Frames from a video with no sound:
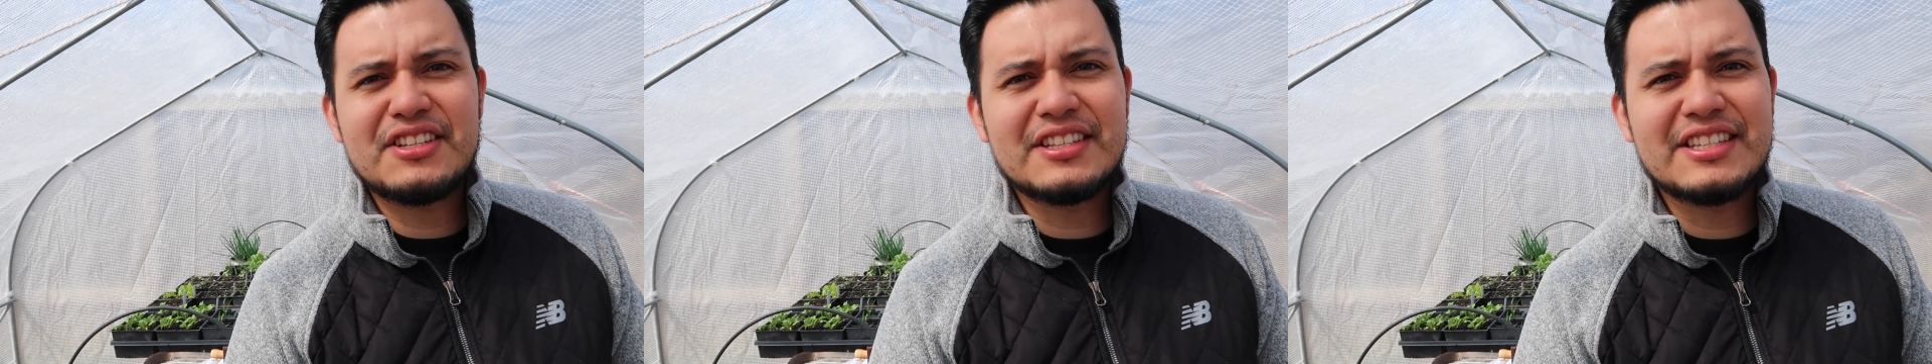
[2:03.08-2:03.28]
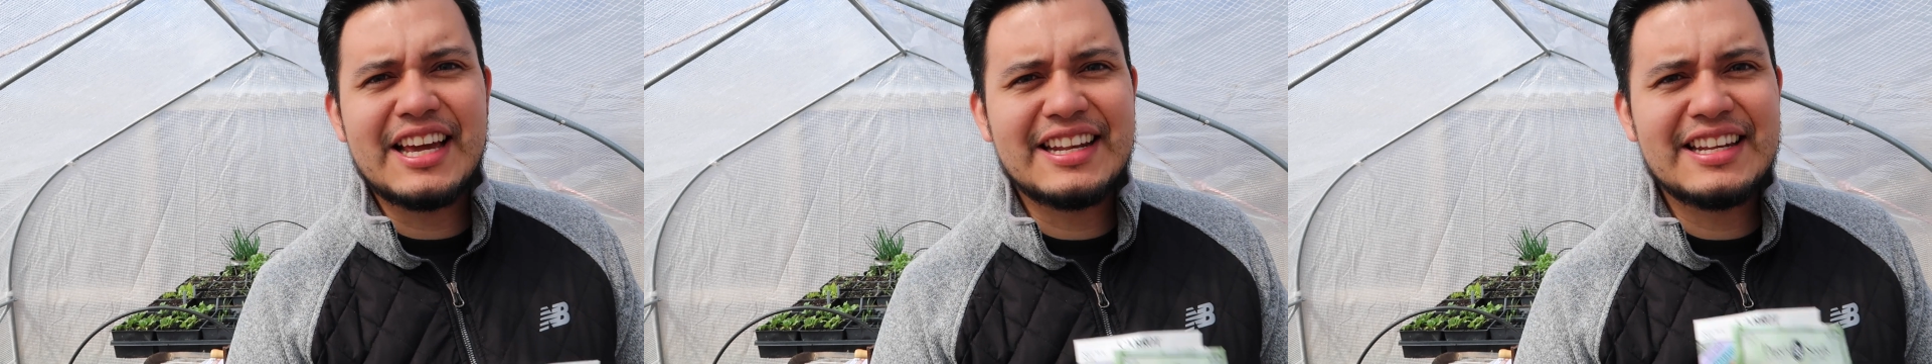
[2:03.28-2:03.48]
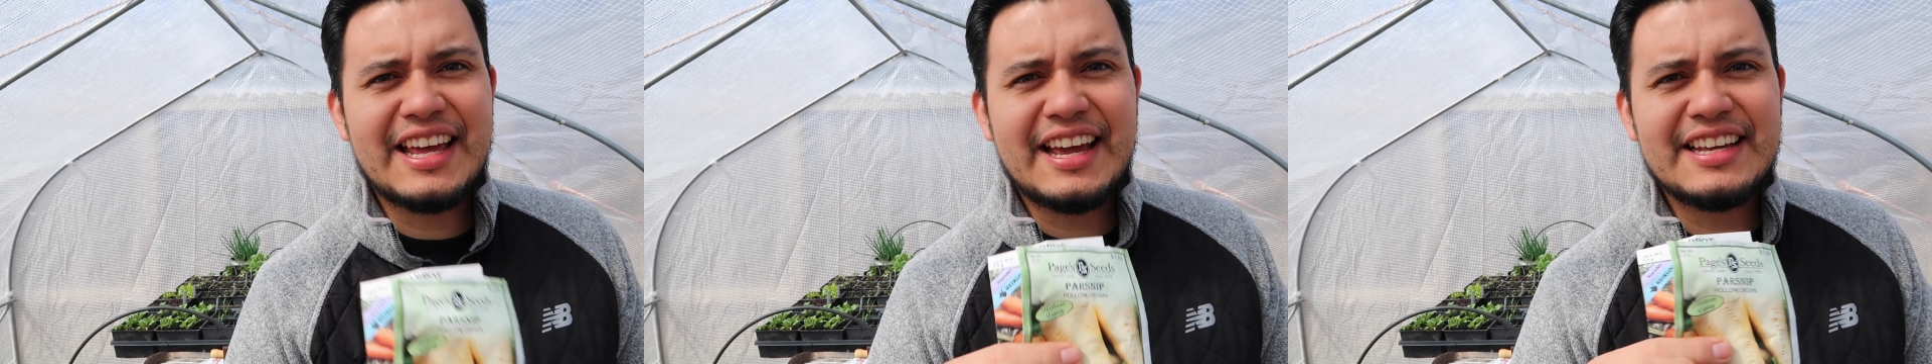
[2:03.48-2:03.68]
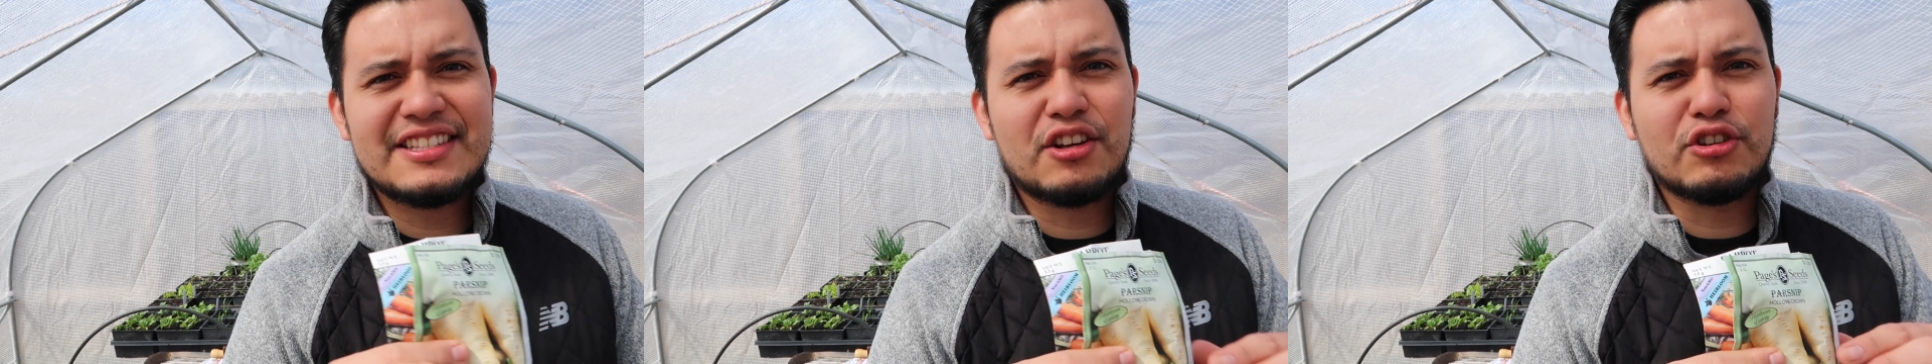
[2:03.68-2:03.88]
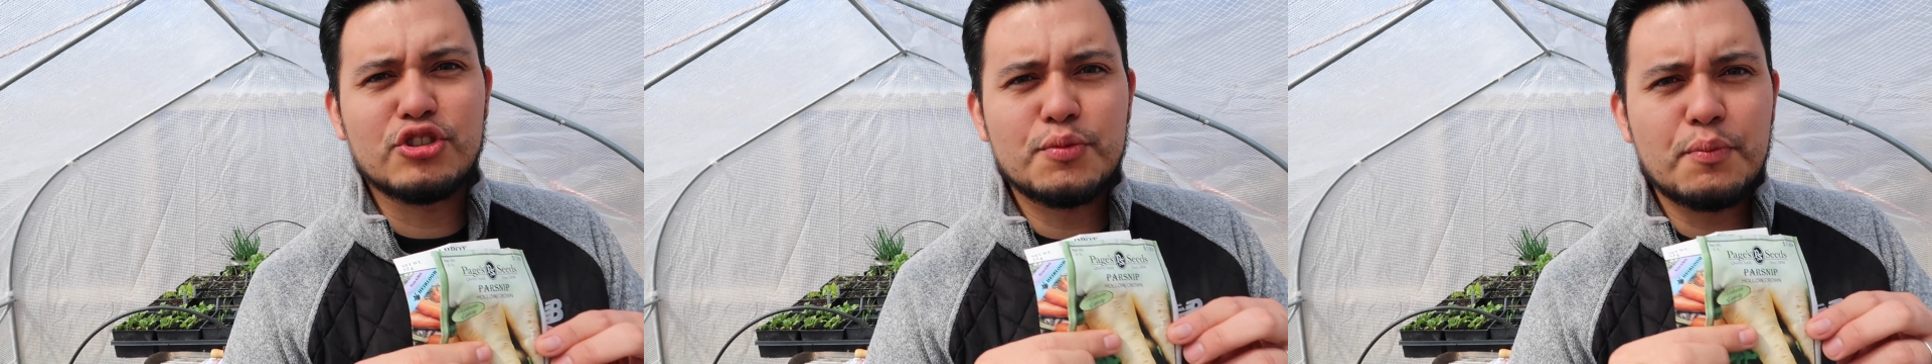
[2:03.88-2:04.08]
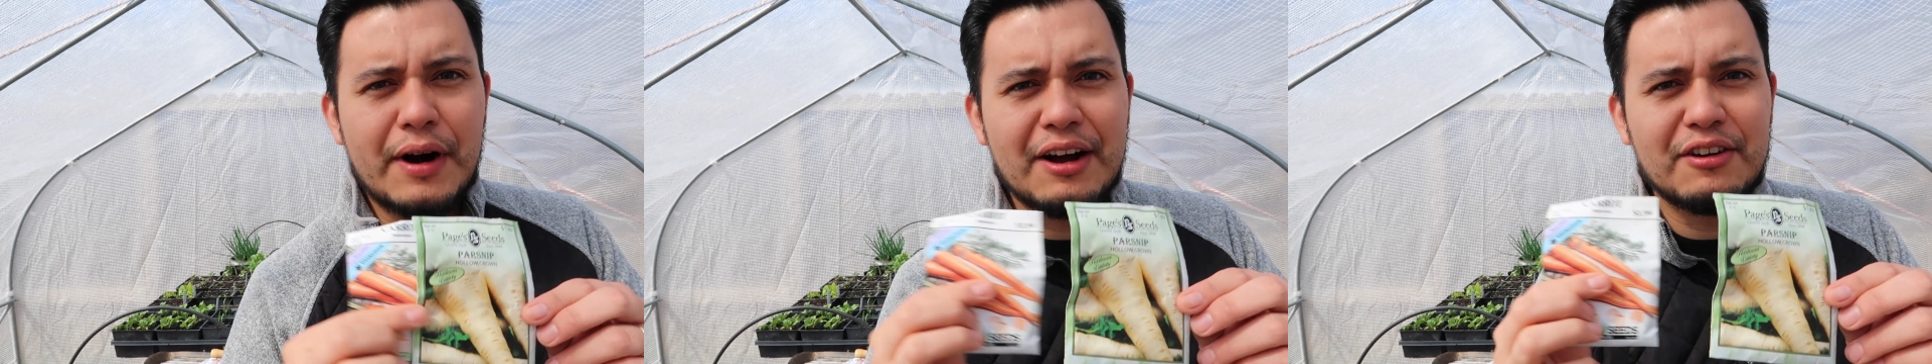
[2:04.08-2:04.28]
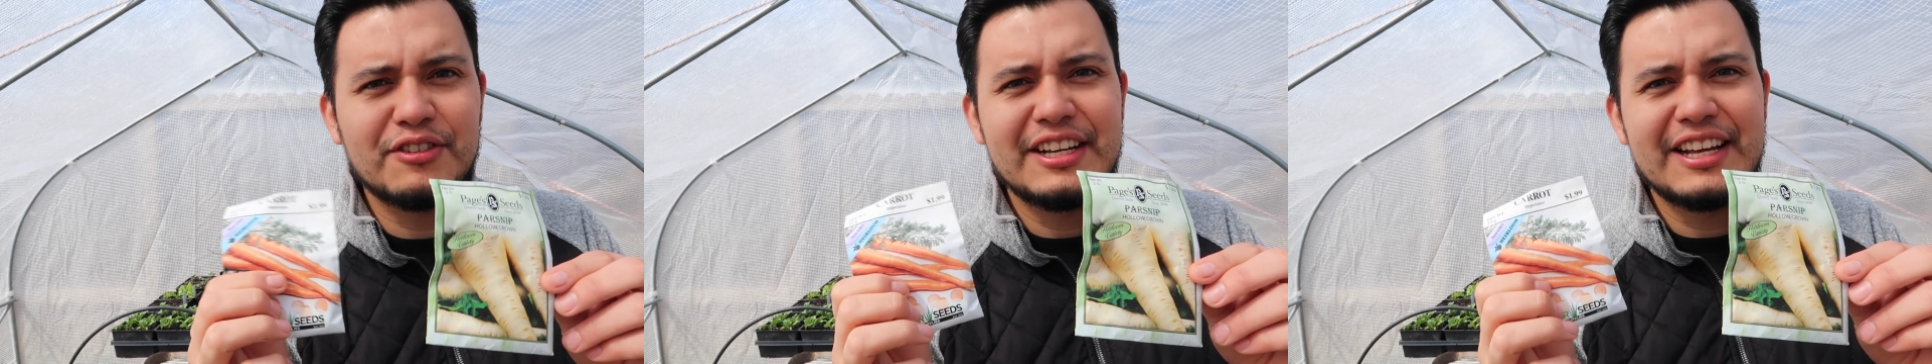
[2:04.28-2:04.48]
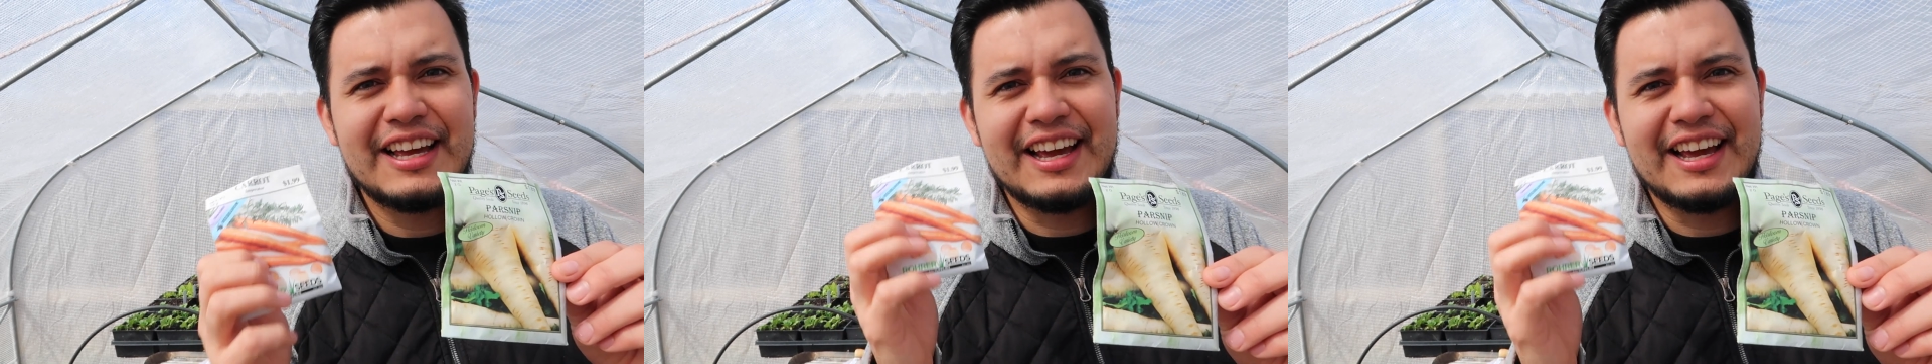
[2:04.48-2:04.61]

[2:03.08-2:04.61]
to 10 days, they'll sprout